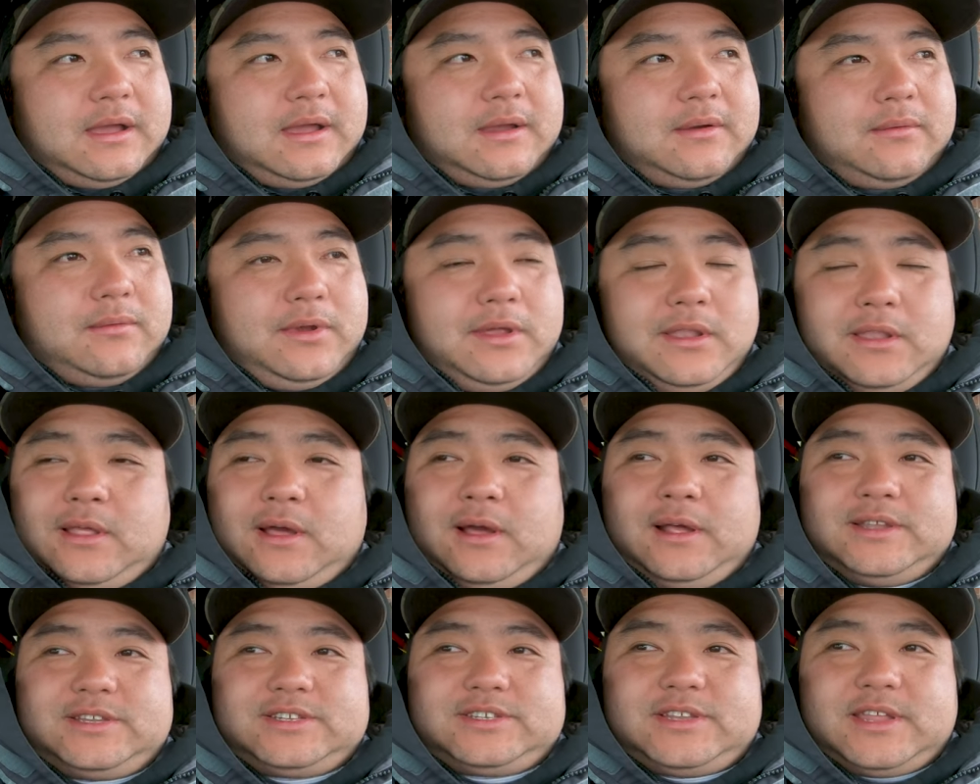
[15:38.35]
we
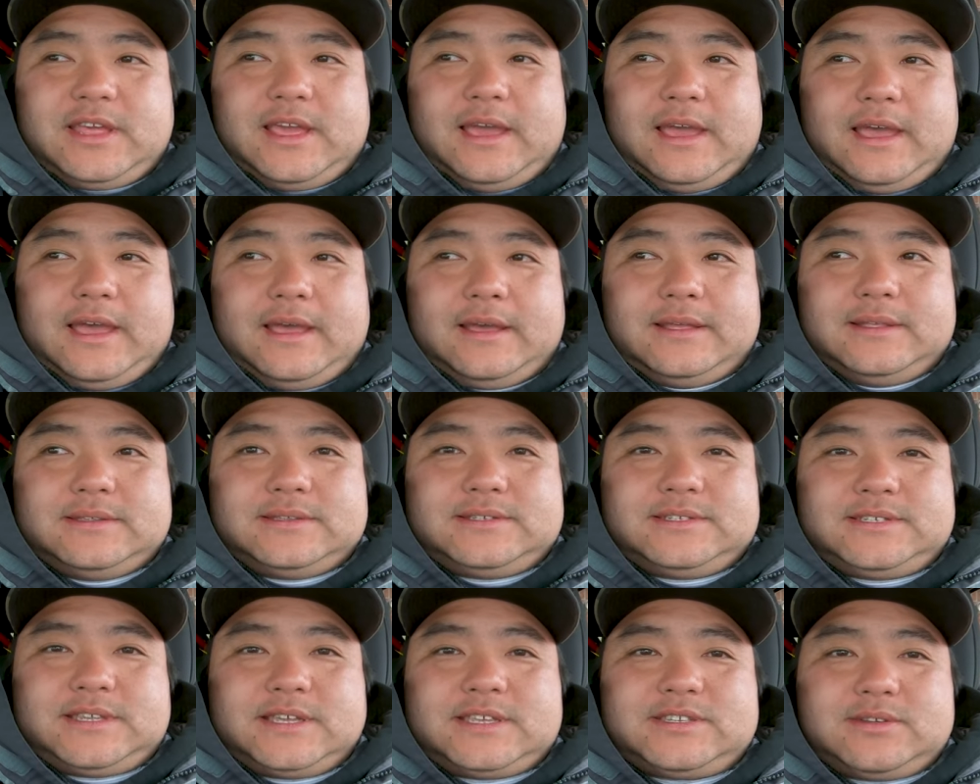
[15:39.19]
launched at
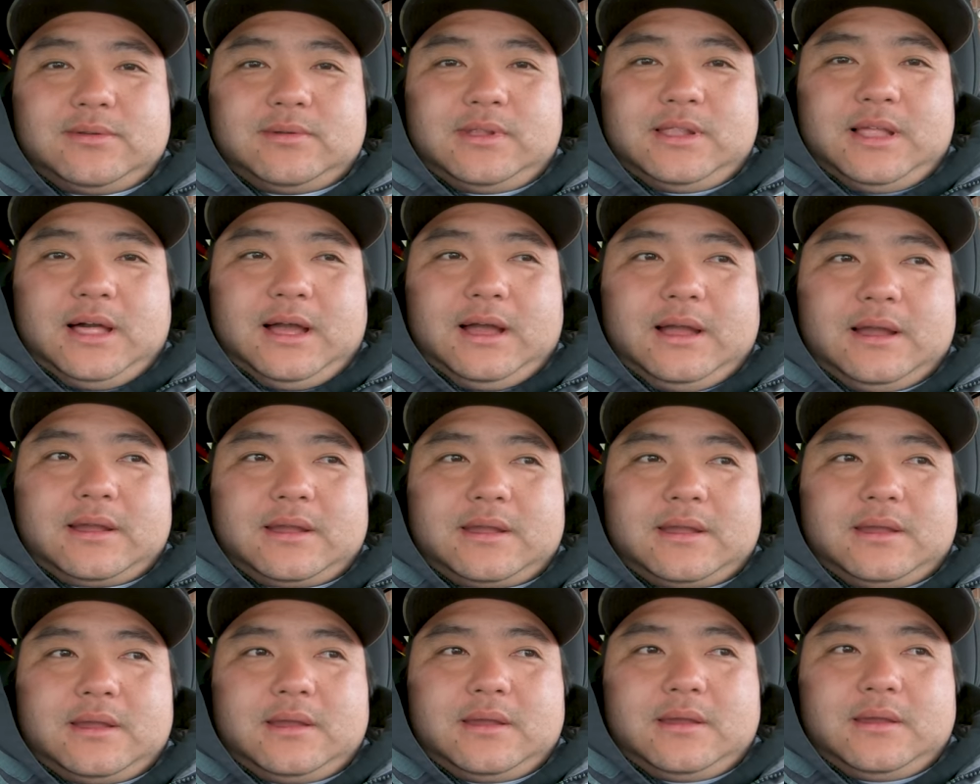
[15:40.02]
6
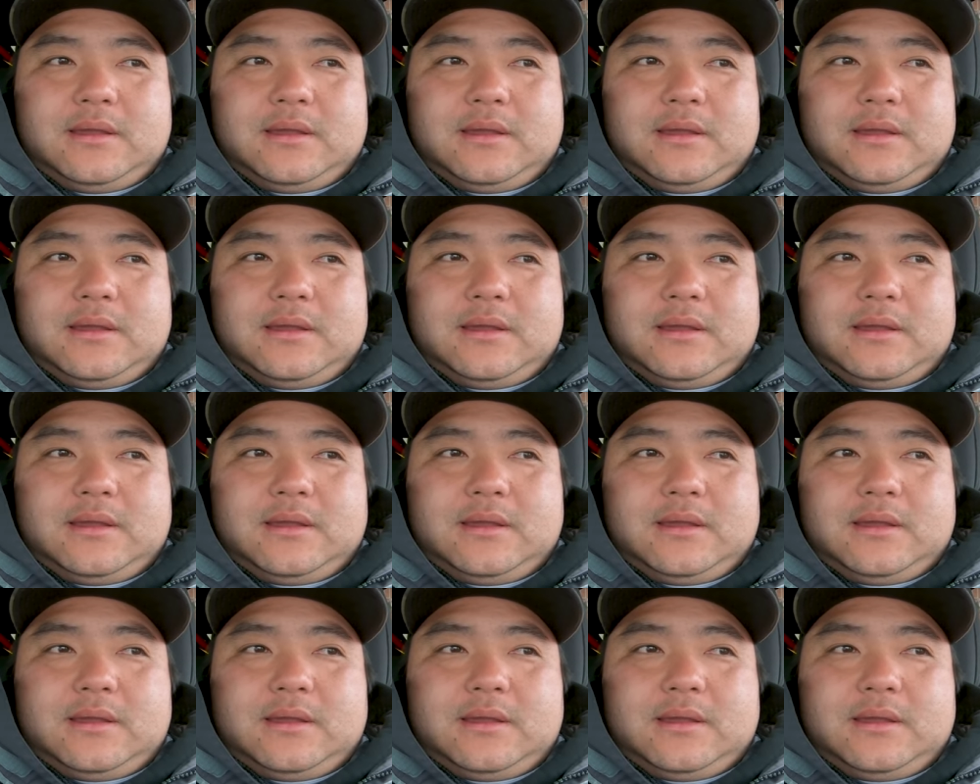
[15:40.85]
o'clock,